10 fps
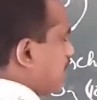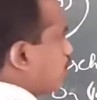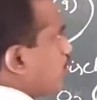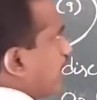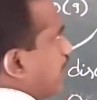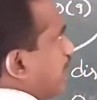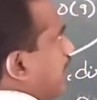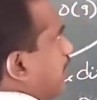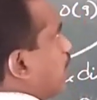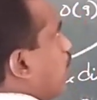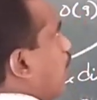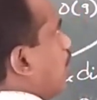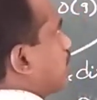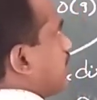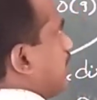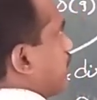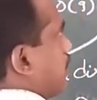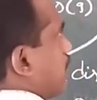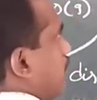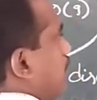to readily undergo oxidation.
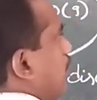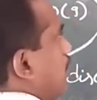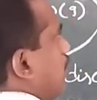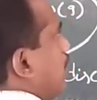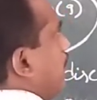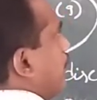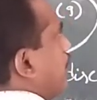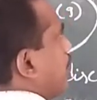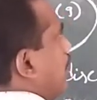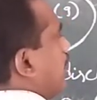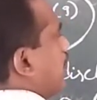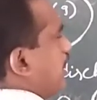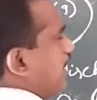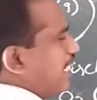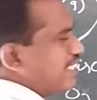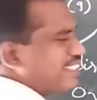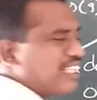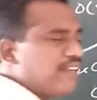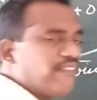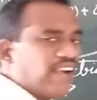If you take lead
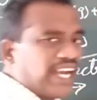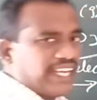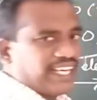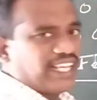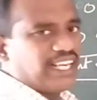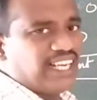sulfide,